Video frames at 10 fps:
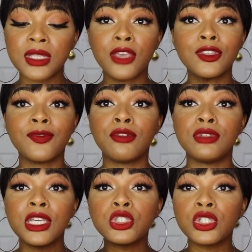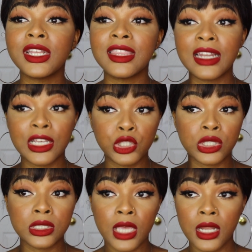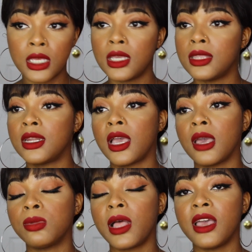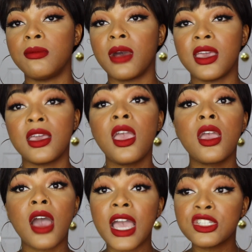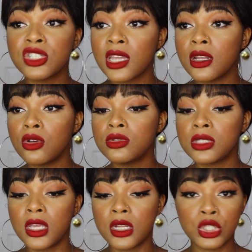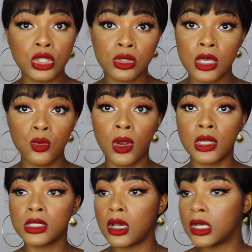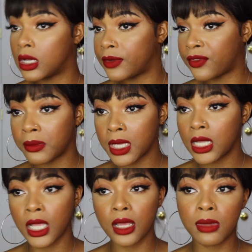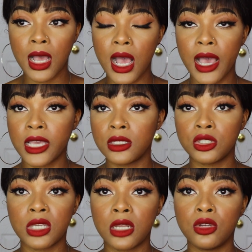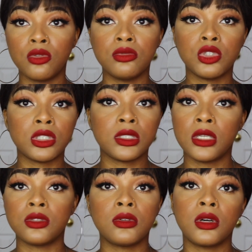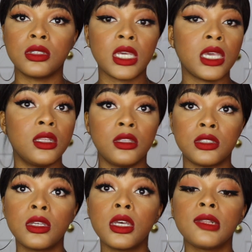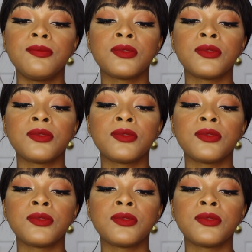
I use foundation and then I just set it and then I apply my eyeshadows, and it works out good for me. Like, my eyeshadow just stays on all day. It looks good.